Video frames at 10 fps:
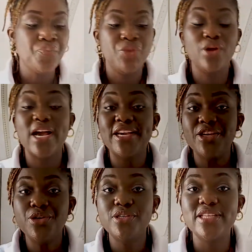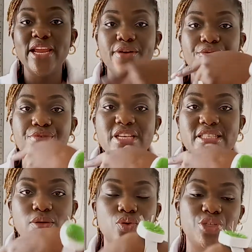You can use a
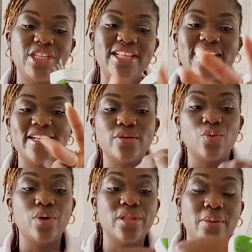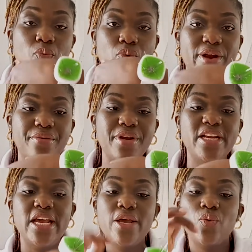wrist cushion like the one I'm wearing
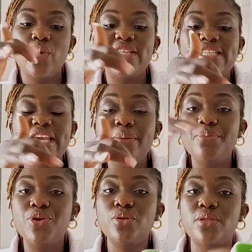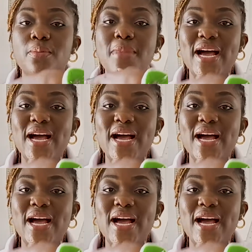with inbuilt